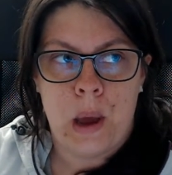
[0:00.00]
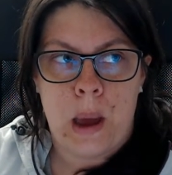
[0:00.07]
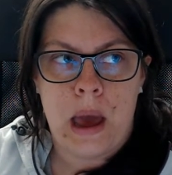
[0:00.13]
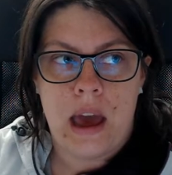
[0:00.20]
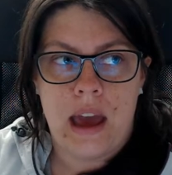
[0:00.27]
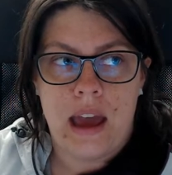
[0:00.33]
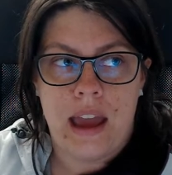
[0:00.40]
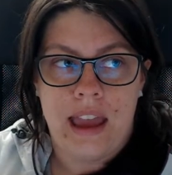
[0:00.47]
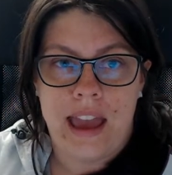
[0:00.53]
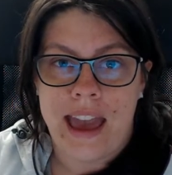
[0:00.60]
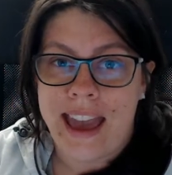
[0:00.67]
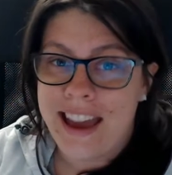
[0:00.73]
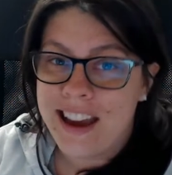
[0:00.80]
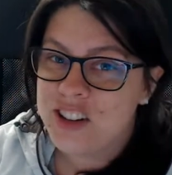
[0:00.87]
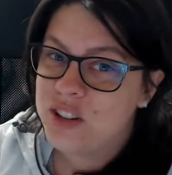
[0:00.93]
I
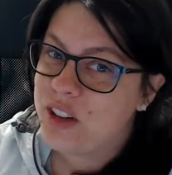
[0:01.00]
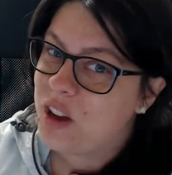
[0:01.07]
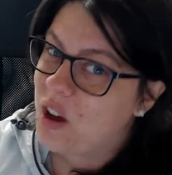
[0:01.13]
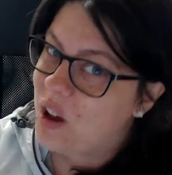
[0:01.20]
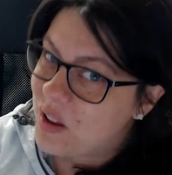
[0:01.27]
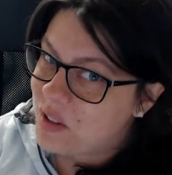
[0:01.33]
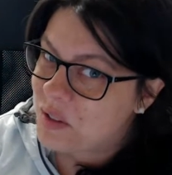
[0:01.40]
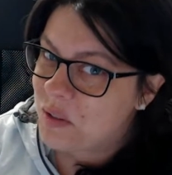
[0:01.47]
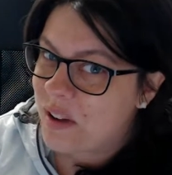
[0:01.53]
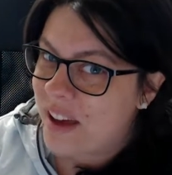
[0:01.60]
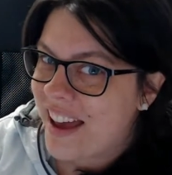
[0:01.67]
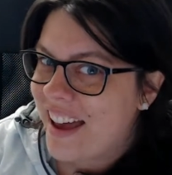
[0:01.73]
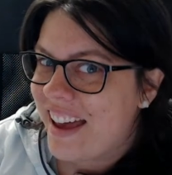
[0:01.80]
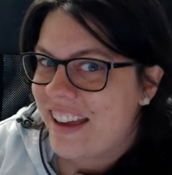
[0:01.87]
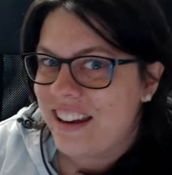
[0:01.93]
actually also
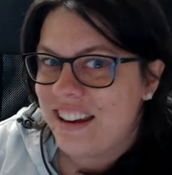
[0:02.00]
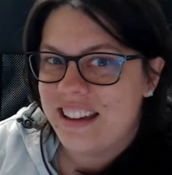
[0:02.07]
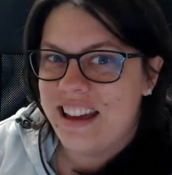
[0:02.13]
had